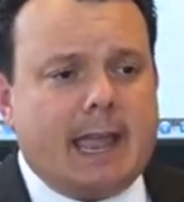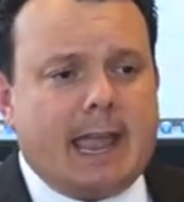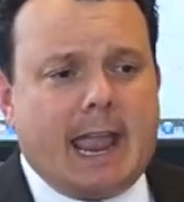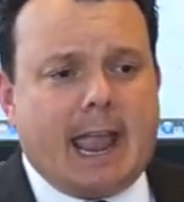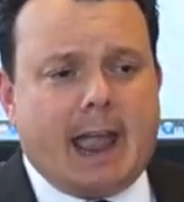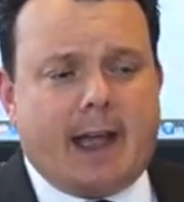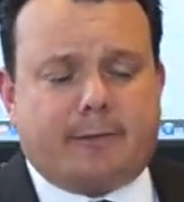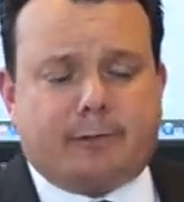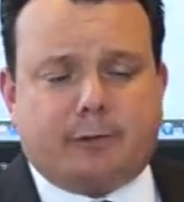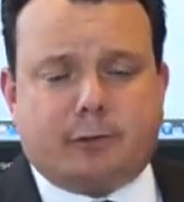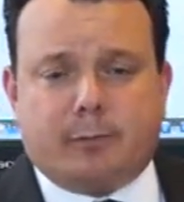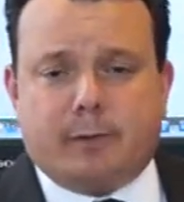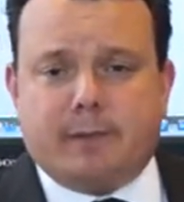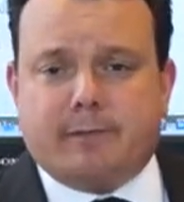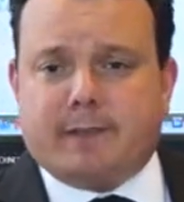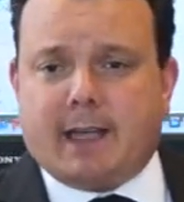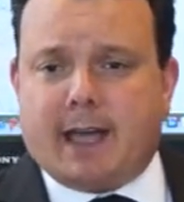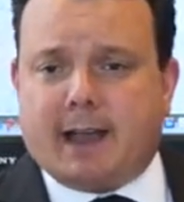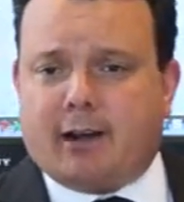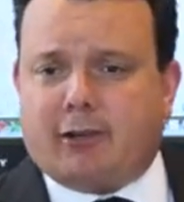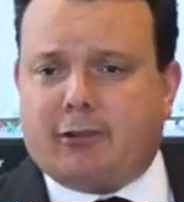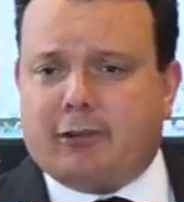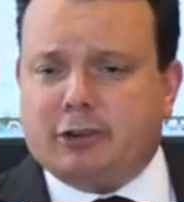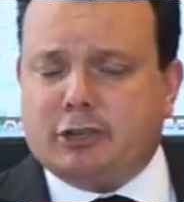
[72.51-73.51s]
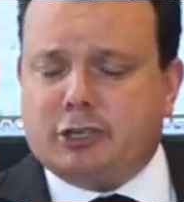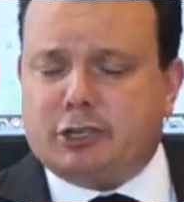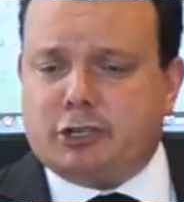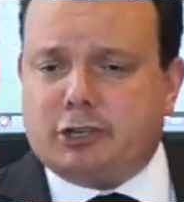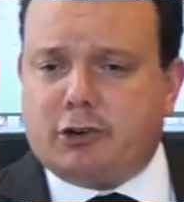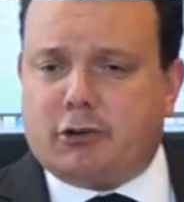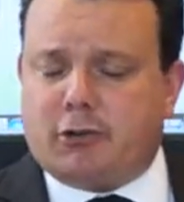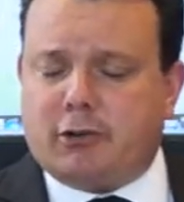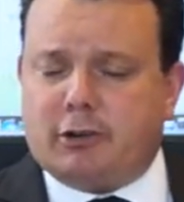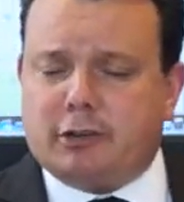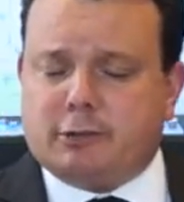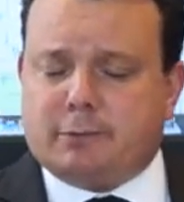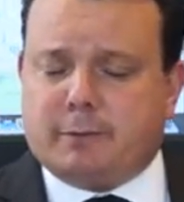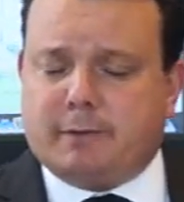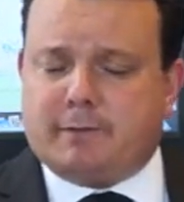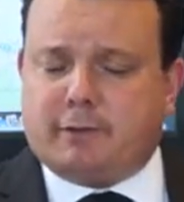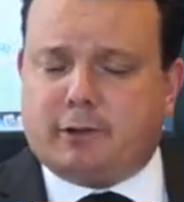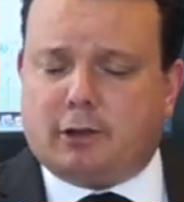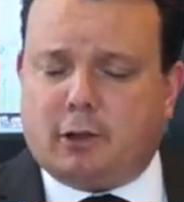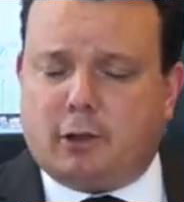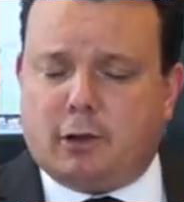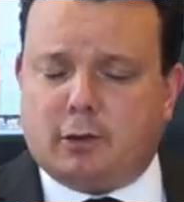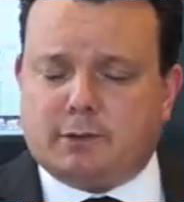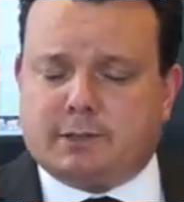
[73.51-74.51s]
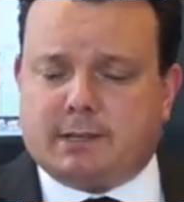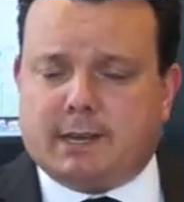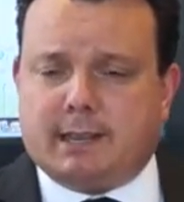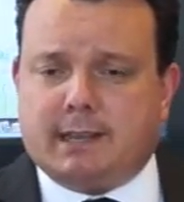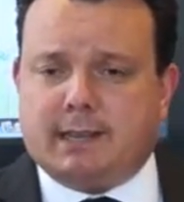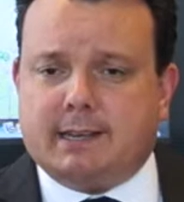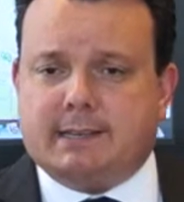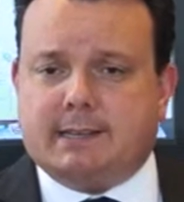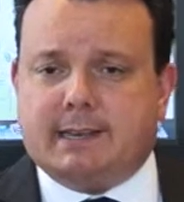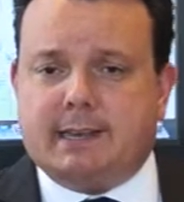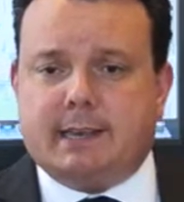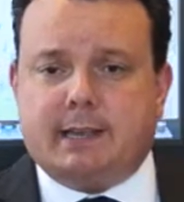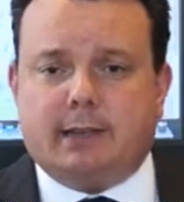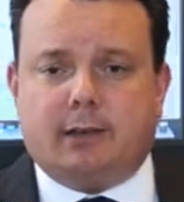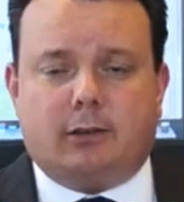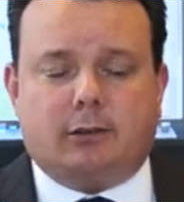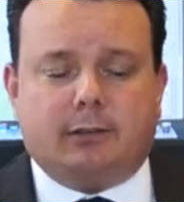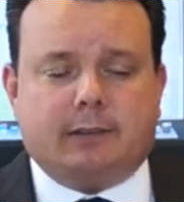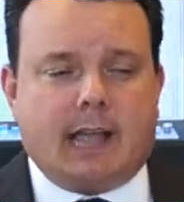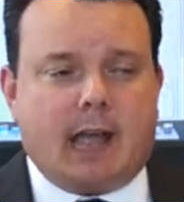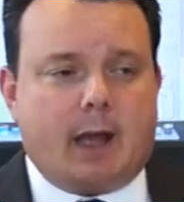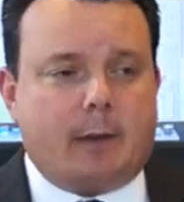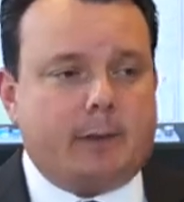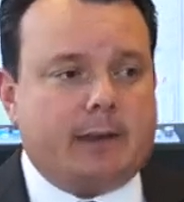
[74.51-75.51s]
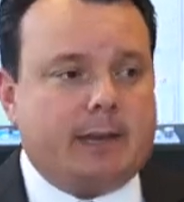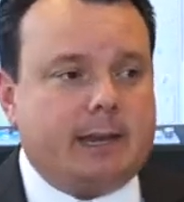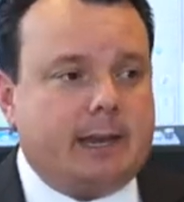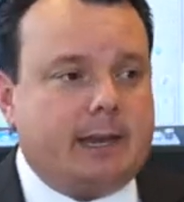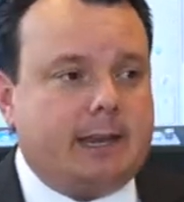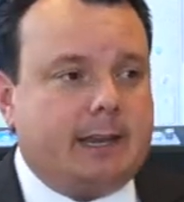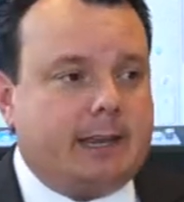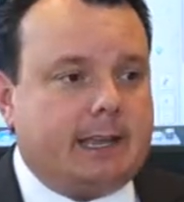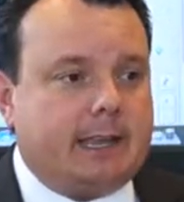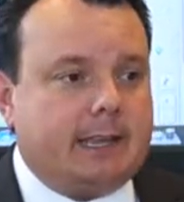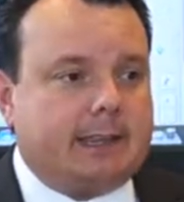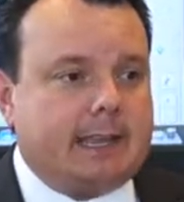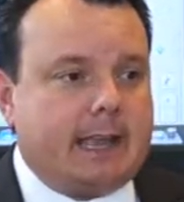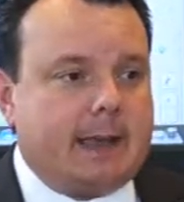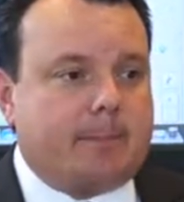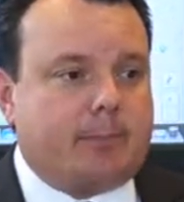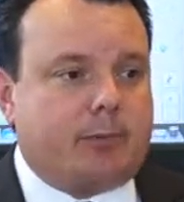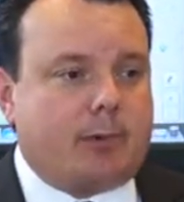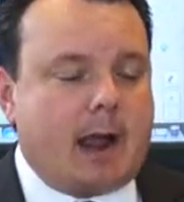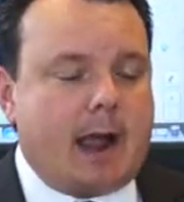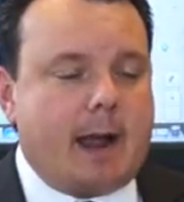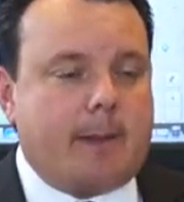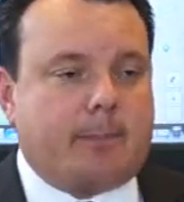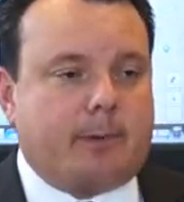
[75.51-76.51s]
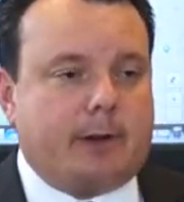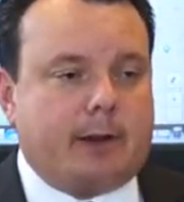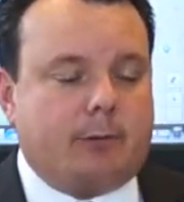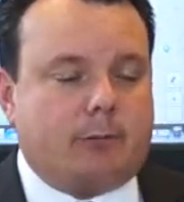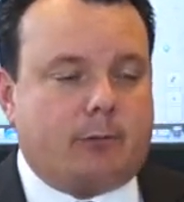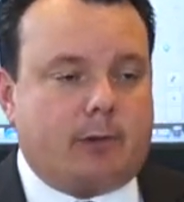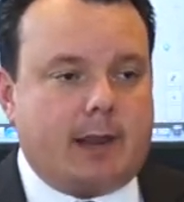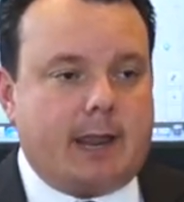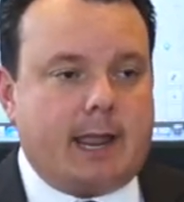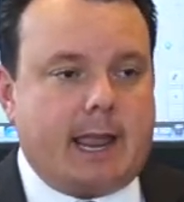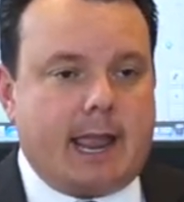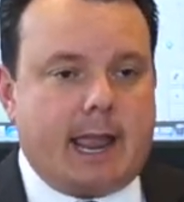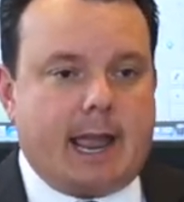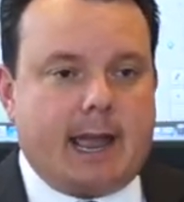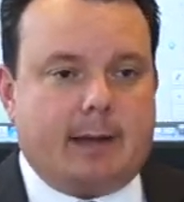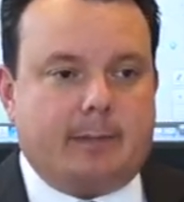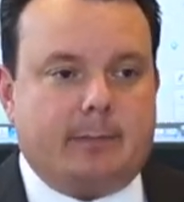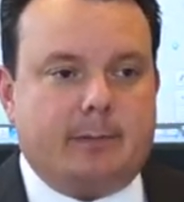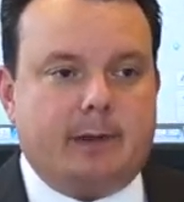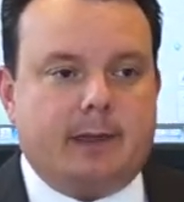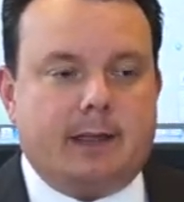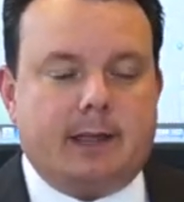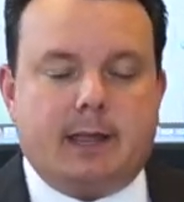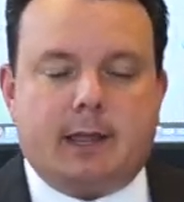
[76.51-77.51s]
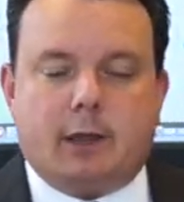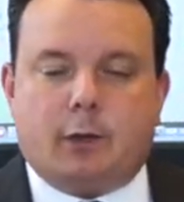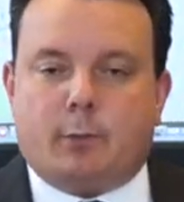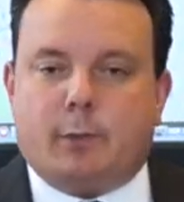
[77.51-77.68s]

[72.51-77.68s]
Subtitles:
After we've got our insurance, we've closed on the deal, now we need to get that property rehab.